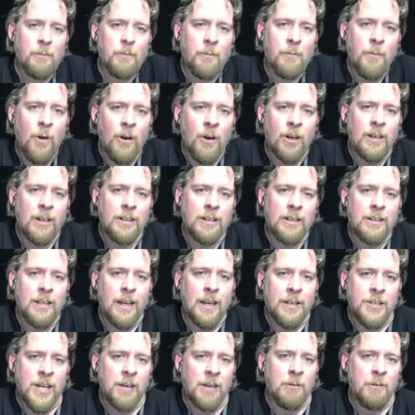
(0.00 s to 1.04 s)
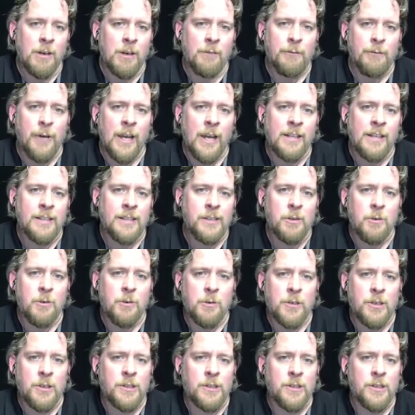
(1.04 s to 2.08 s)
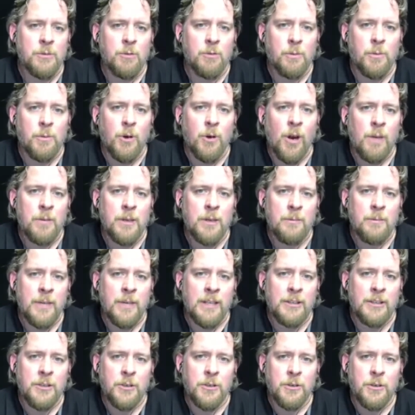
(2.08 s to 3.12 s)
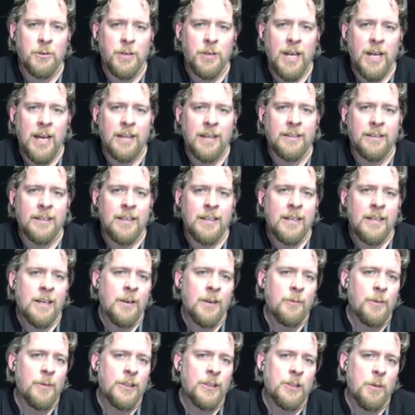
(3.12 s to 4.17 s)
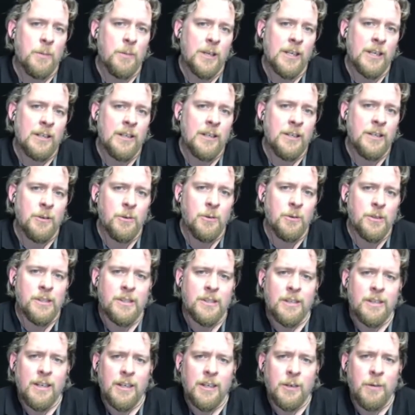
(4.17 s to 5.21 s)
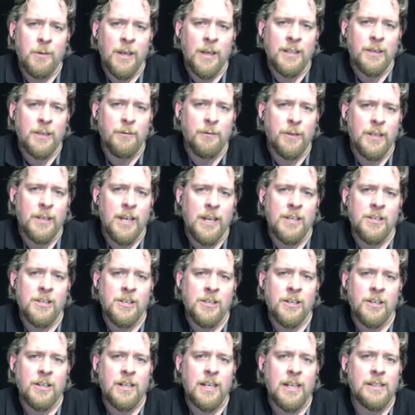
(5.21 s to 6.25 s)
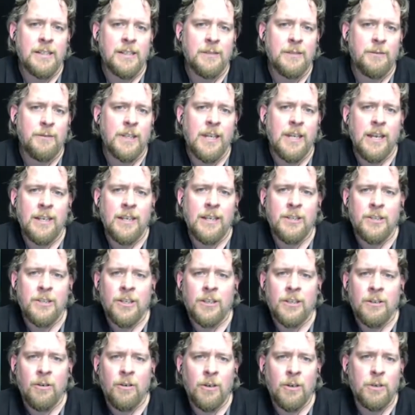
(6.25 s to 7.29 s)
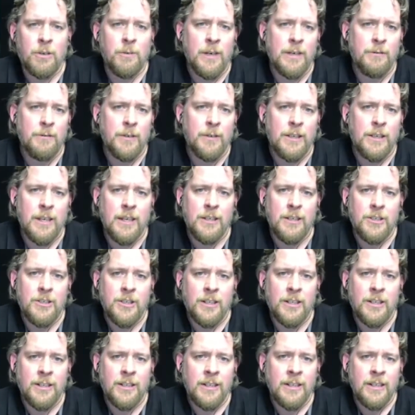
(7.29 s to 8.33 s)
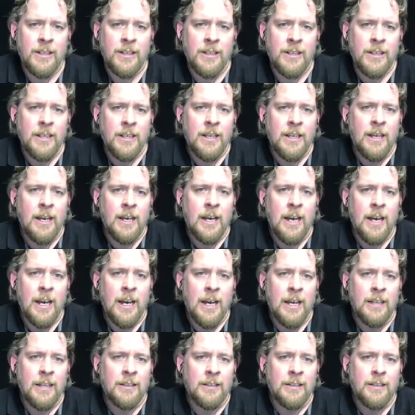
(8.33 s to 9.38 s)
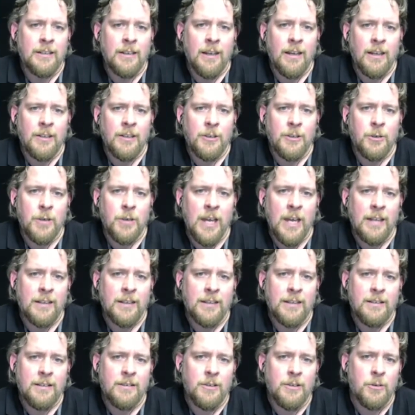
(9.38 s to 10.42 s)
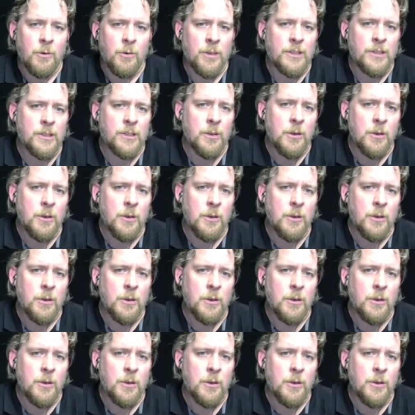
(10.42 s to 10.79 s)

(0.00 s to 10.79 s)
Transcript: more general find solutions to a problem. And to do that, we typically use quantification, classification, or qualification. And to get to a